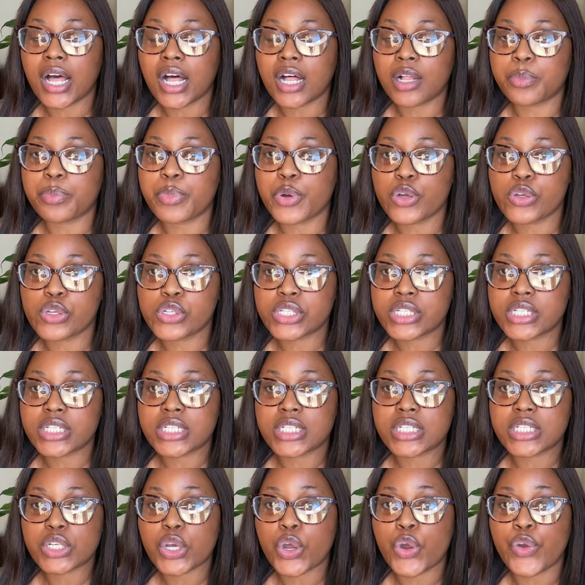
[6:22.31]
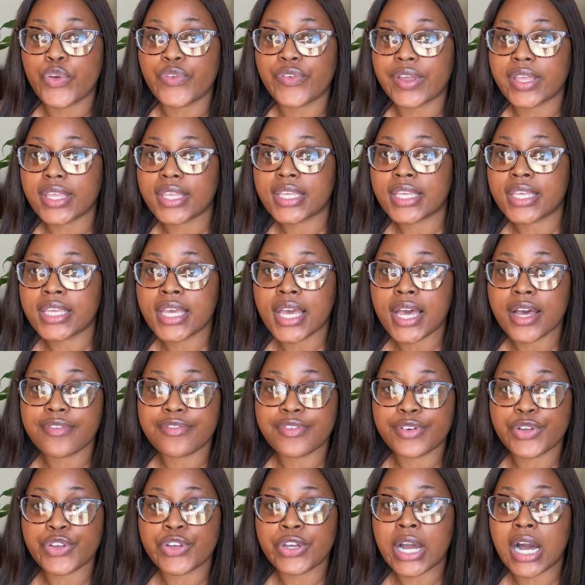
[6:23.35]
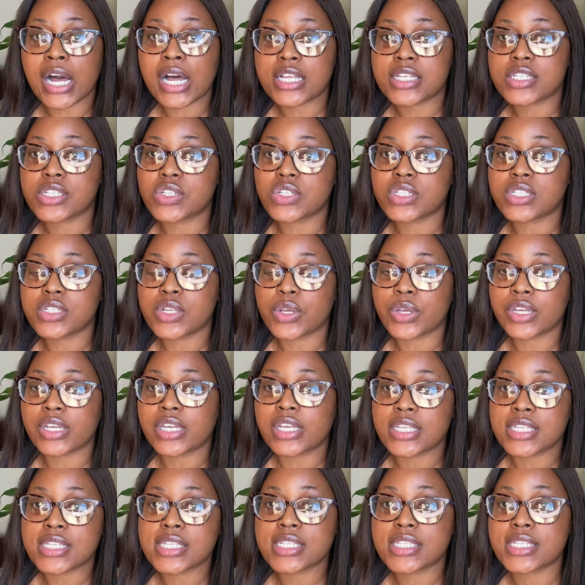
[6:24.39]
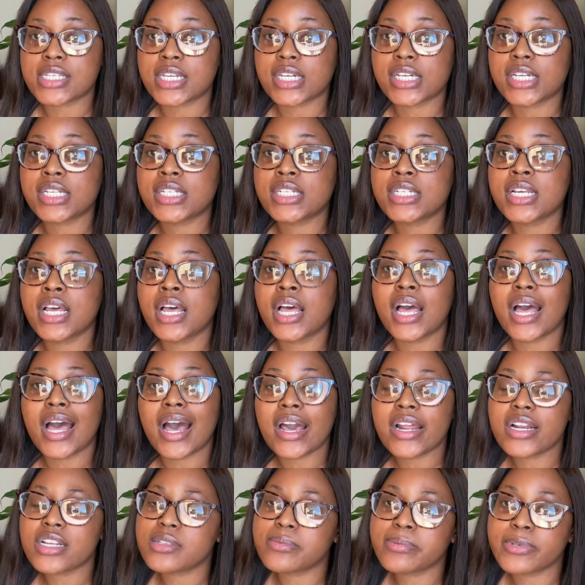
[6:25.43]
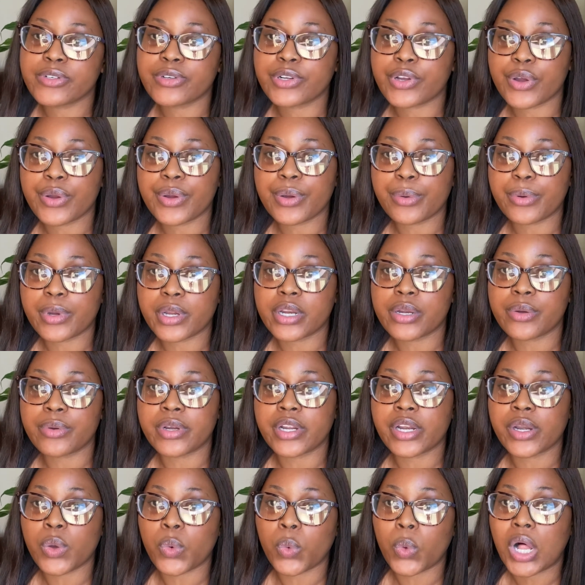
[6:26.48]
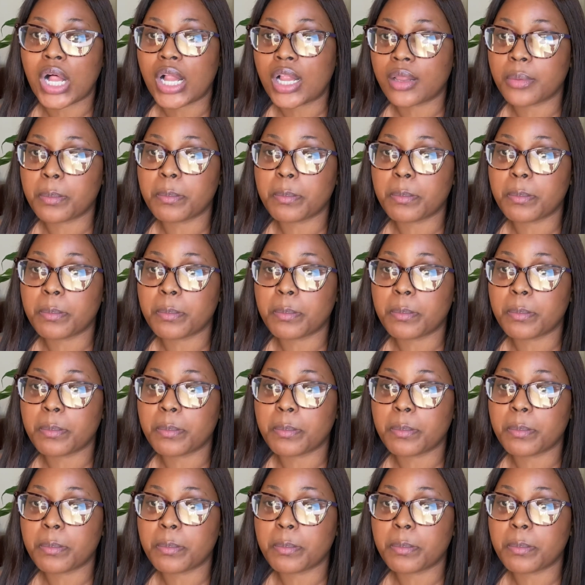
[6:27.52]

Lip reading: I'll post it over here for you guys so you can see it, and it's been going really well.